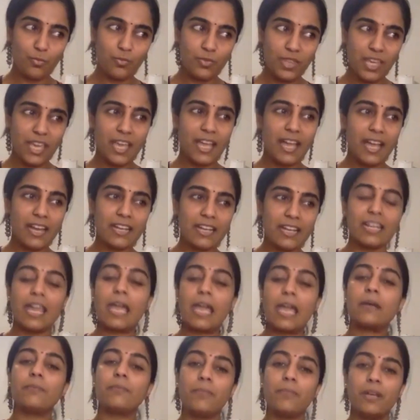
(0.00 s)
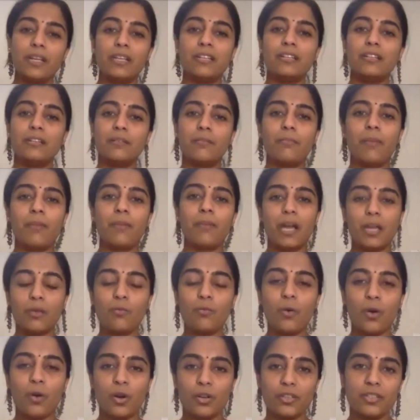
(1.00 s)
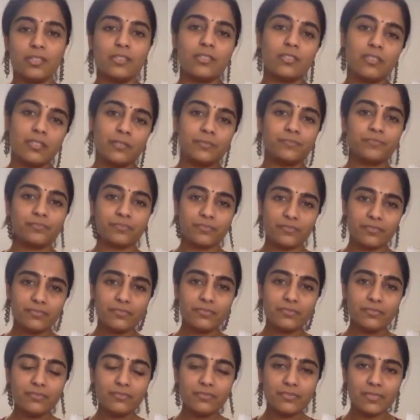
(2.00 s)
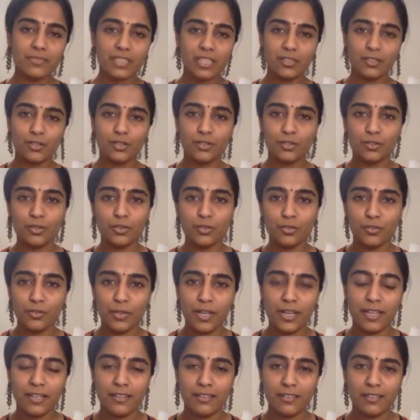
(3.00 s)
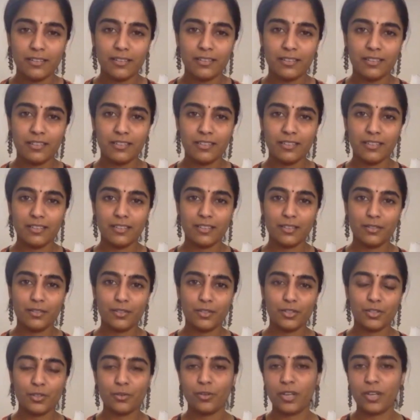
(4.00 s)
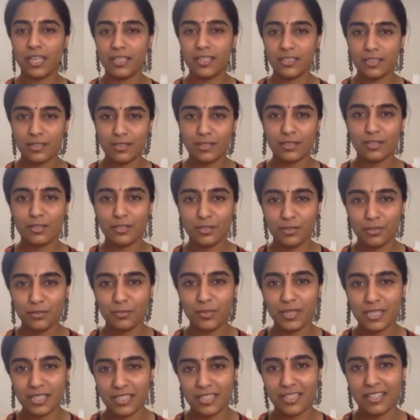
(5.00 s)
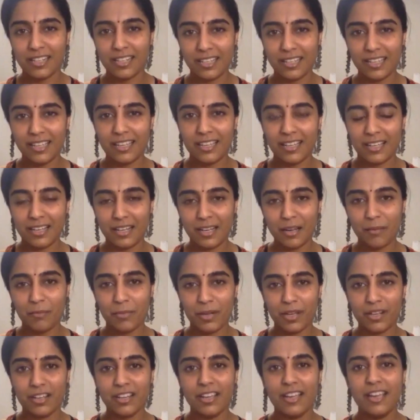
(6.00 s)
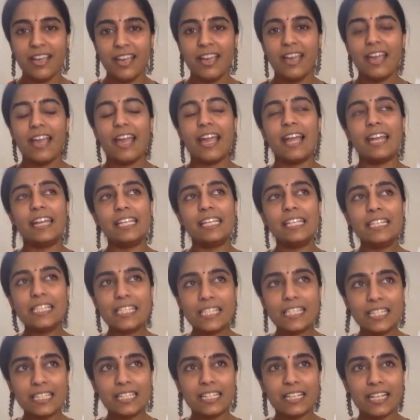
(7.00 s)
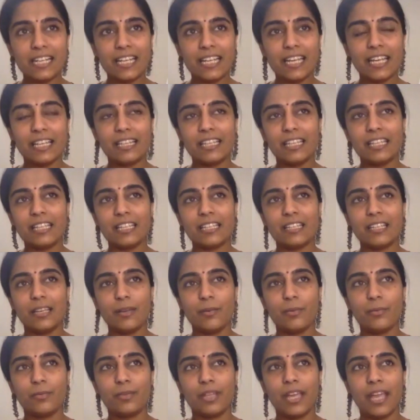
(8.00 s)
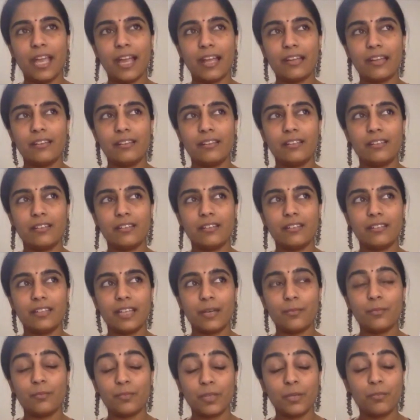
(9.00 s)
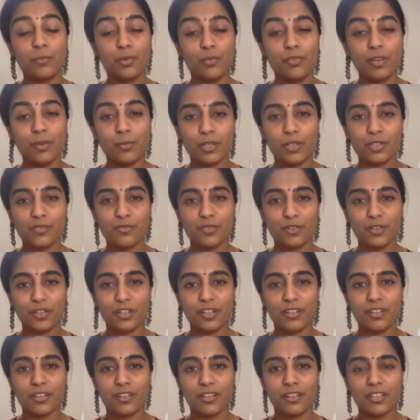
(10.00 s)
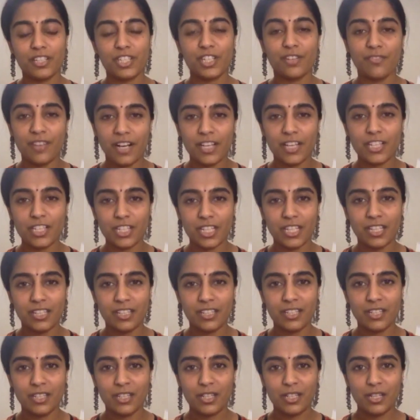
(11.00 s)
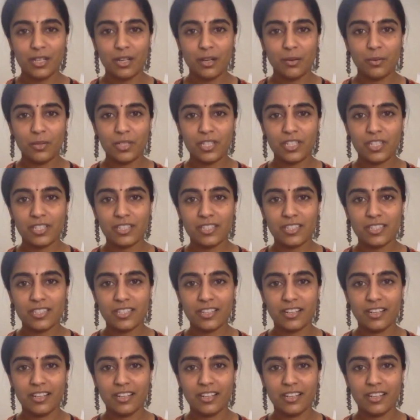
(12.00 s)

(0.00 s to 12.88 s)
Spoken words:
they had recommended my voice to go and showcase to Mr. A R Rahman. And incidentally, I think they had the movie was for Shivaji, which is